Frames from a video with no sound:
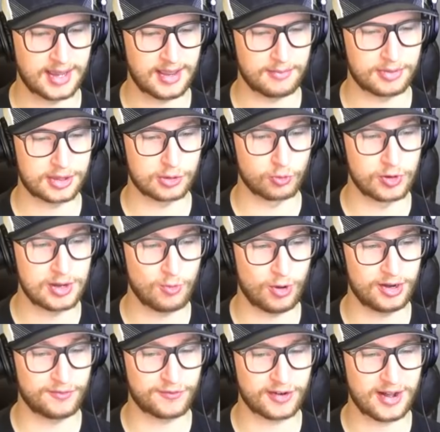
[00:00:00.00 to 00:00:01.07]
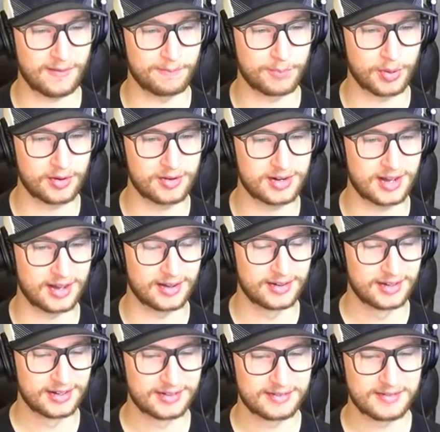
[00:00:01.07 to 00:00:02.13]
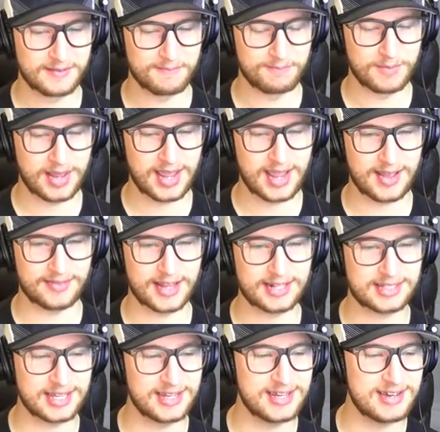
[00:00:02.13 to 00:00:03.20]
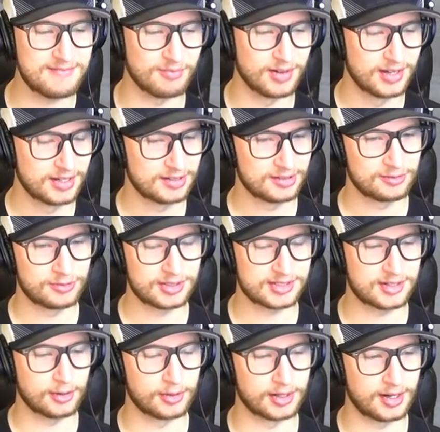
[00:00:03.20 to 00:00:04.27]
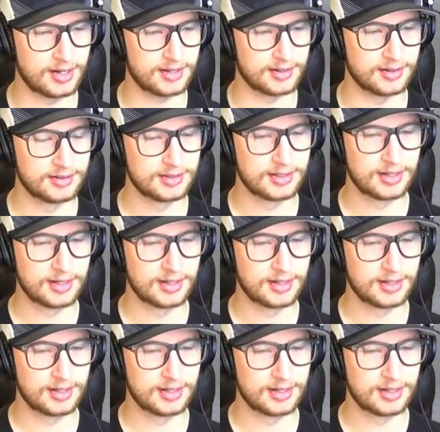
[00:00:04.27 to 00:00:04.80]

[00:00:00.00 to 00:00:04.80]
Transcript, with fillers: game. 3-1 for Alberta. Man, that team. What is going on?